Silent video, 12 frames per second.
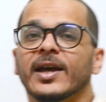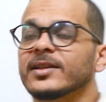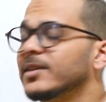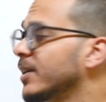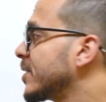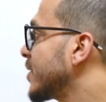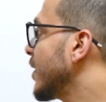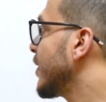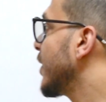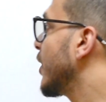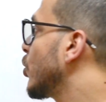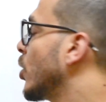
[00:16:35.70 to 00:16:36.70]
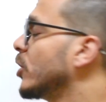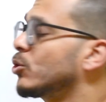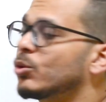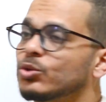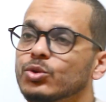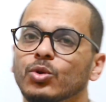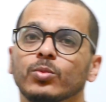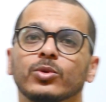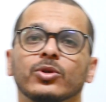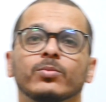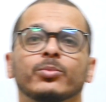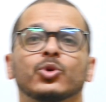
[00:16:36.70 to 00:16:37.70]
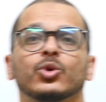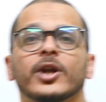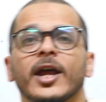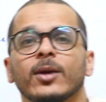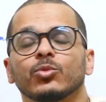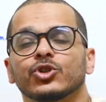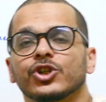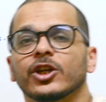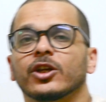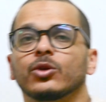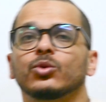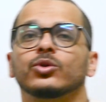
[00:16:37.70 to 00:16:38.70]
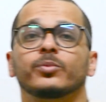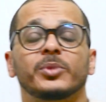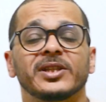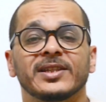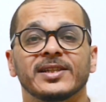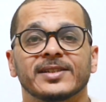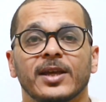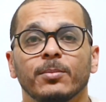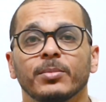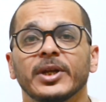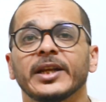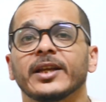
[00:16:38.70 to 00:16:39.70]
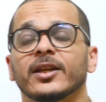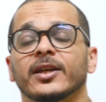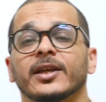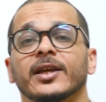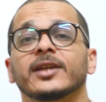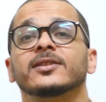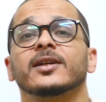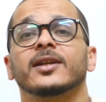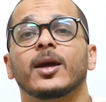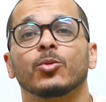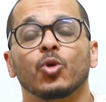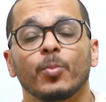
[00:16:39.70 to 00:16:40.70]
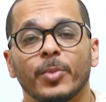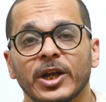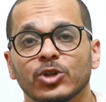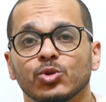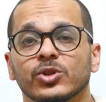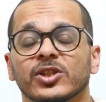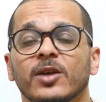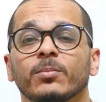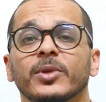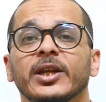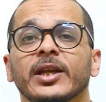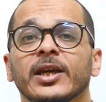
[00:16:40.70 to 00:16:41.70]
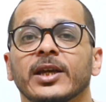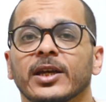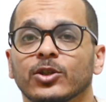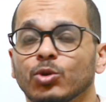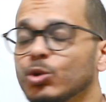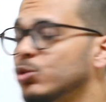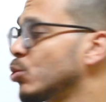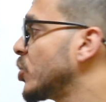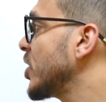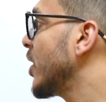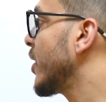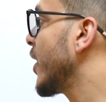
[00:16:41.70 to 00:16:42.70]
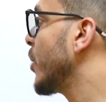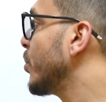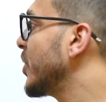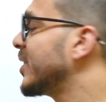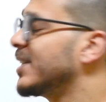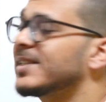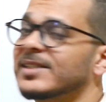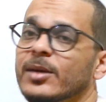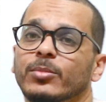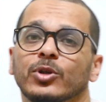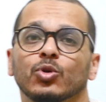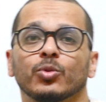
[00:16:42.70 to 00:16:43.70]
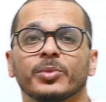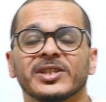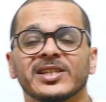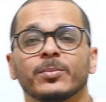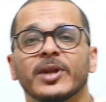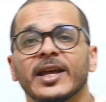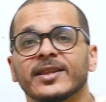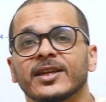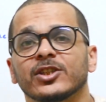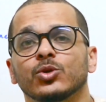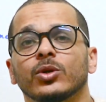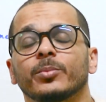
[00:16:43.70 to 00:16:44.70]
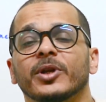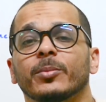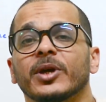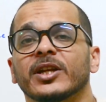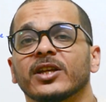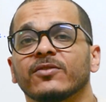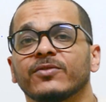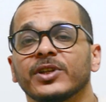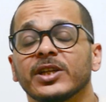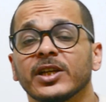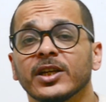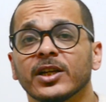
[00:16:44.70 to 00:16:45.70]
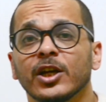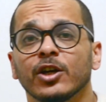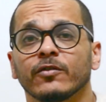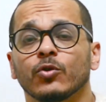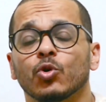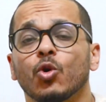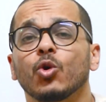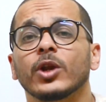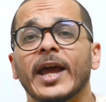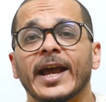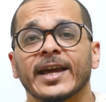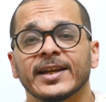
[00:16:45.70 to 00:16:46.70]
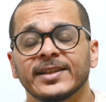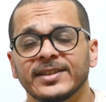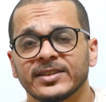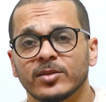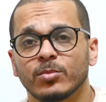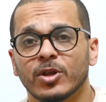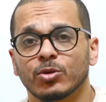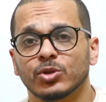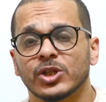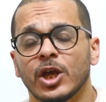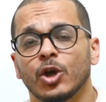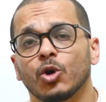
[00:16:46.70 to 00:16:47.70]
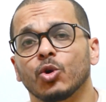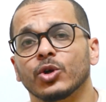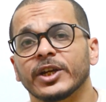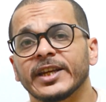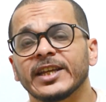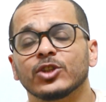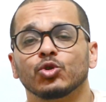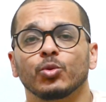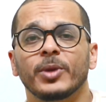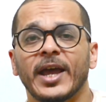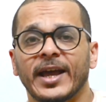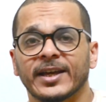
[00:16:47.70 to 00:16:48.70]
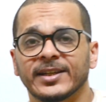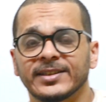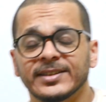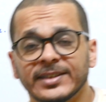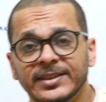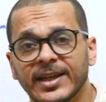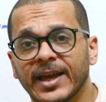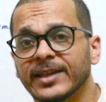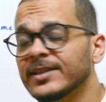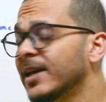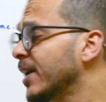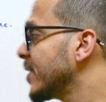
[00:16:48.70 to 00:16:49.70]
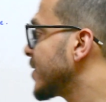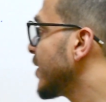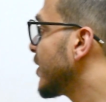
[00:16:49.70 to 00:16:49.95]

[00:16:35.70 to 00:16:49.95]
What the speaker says: An external quality control program which include PT sample, interlab comparison sample, and also CRM, PT sample or PT plan that you will prepare every year for all accredited methods or need to be accredited, and